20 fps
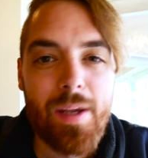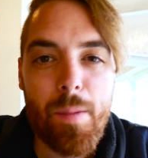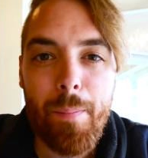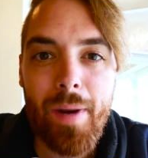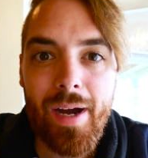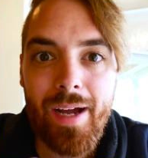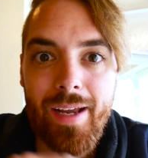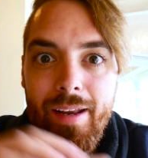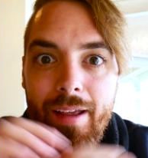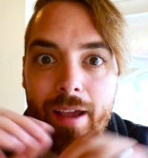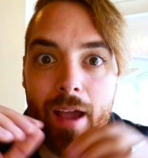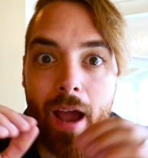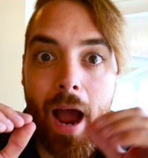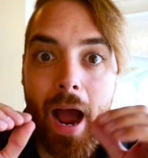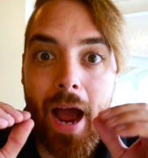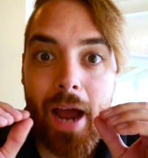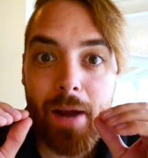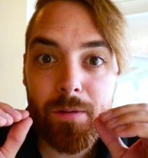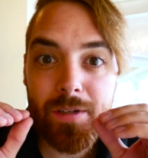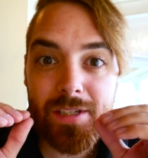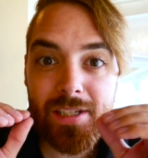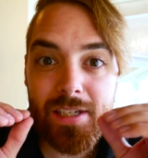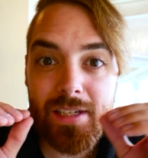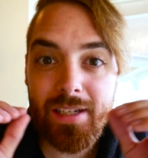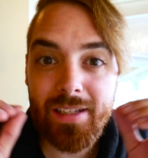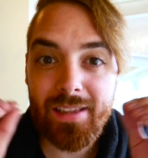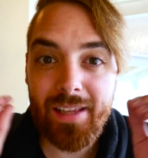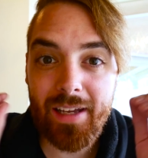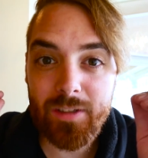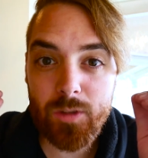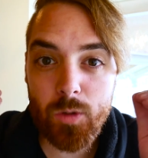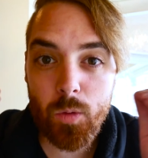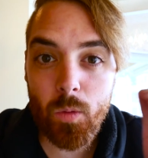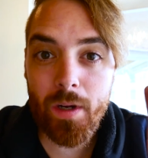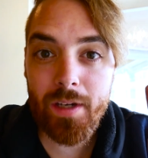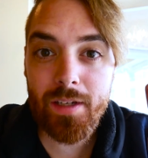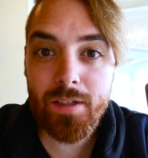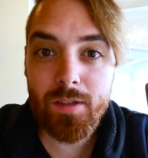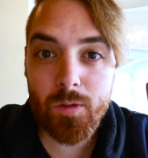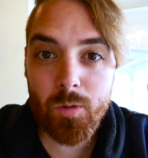But I was eating like
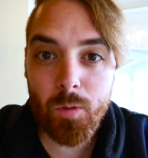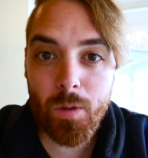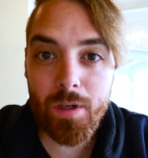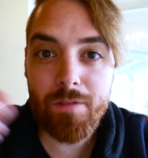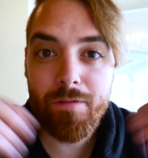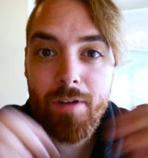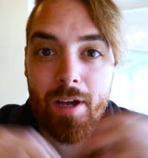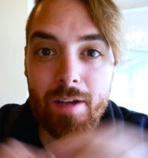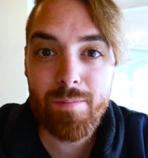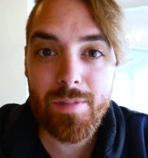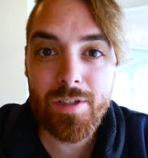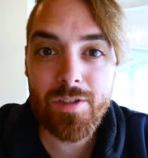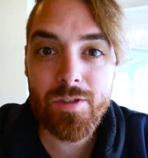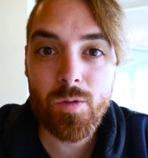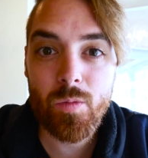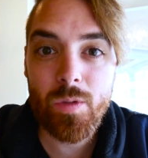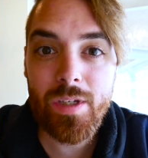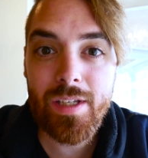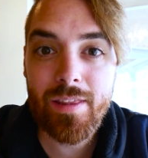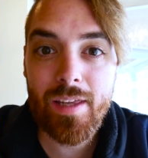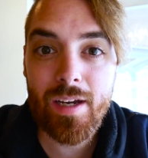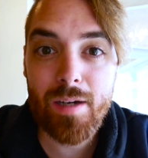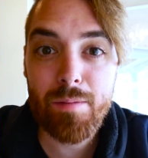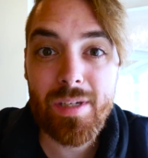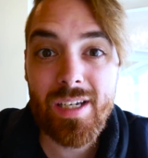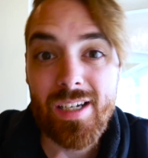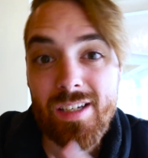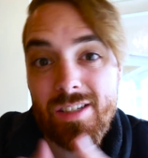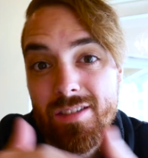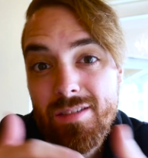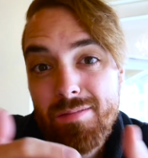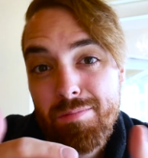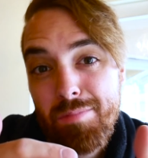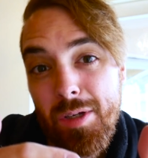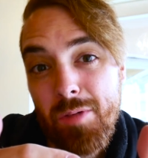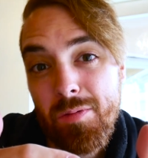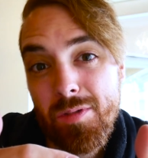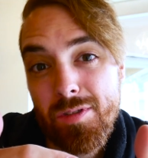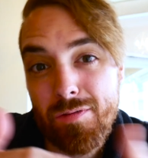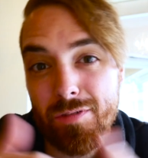20 to 25 meals a week there because
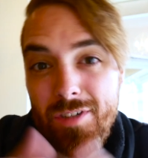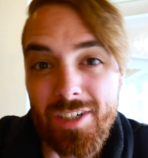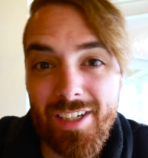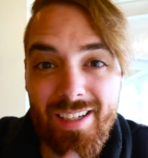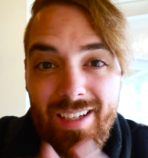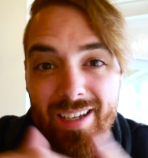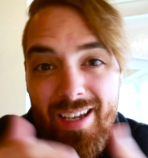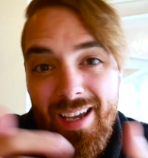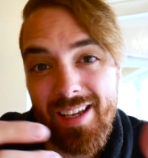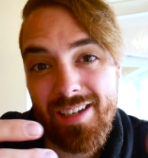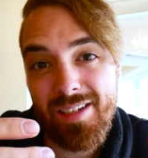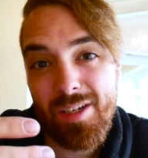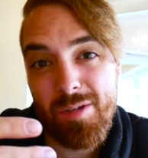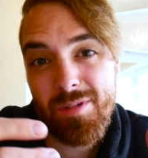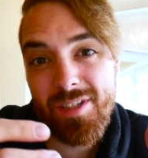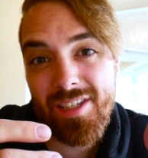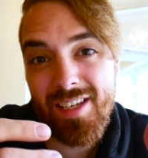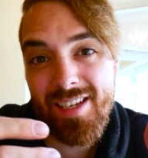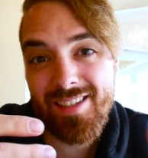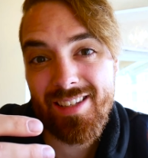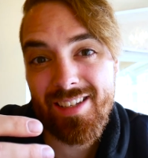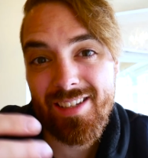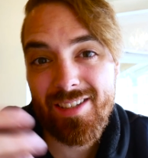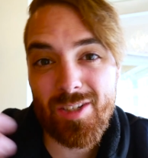it was free and it was easy,